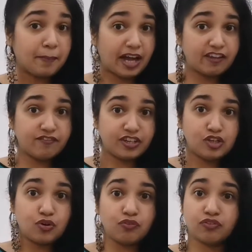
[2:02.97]
my
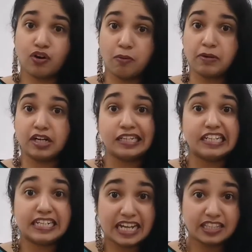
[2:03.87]
video from
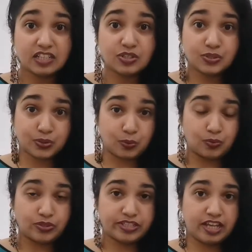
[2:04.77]
another
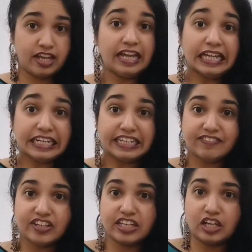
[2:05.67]
source,
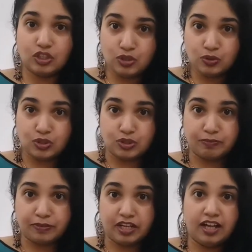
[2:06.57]
leaving
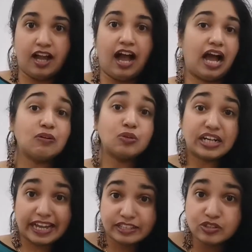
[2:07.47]
YouTube, I would
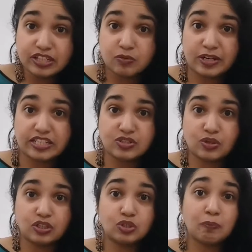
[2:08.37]
like to request
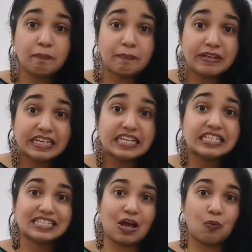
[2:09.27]
you all to
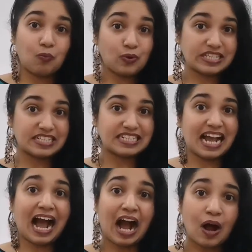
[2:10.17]
please
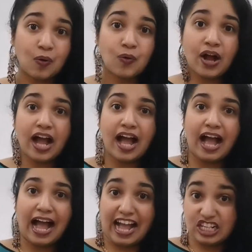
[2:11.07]
visit how
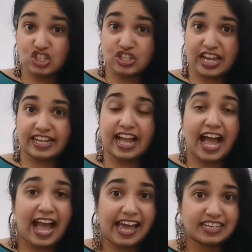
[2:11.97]
hashtag
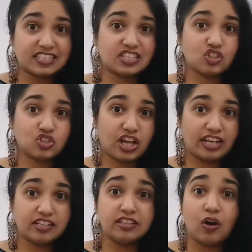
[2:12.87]
hacks
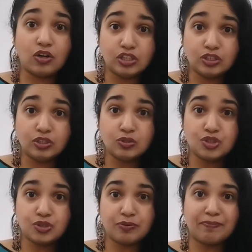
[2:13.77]
channel on
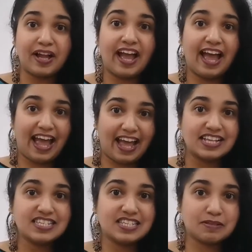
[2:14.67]
YouTube
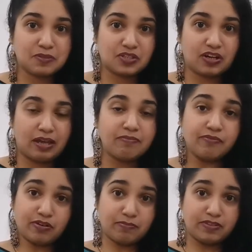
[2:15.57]
and subscribe
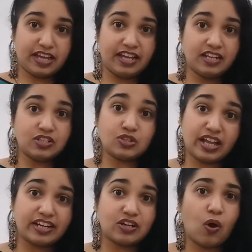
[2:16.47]
from there to
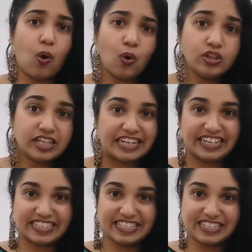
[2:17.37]
get all the
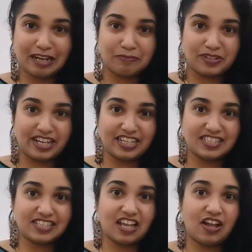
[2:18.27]
latest
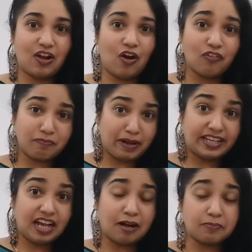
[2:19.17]
updates of
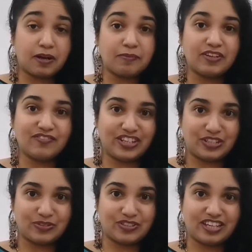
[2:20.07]
my upcoming
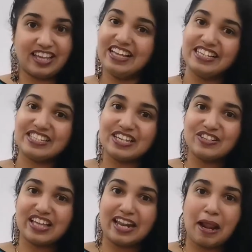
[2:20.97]
videos. See
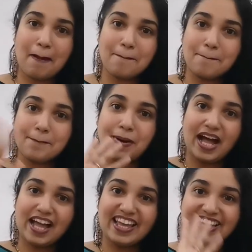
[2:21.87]
you then.
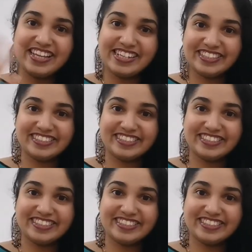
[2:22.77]
Bye.